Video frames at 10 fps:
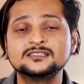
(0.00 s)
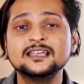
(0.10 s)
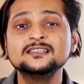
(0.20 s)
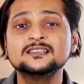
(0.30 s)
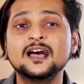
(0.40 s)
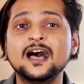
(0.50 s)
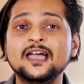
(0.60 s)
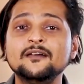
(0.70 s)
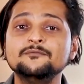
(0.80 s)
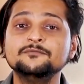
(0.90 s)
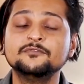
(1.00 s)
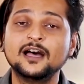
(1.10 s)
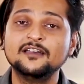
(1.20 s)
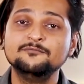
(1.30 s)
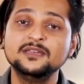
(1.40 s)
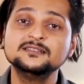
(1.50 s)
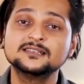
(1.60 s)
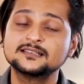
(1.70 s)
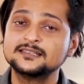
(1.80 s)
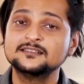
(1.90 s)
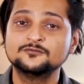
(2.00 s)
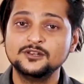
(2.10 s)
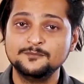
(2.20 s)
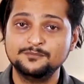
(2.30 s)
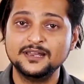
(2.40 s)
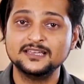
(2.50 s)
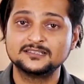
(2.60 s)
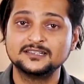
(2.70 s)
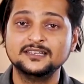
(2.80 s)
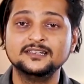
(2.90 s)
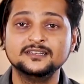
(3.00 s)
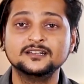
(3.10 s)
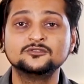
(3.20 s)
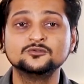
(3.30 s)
Since I've been successfully placed in year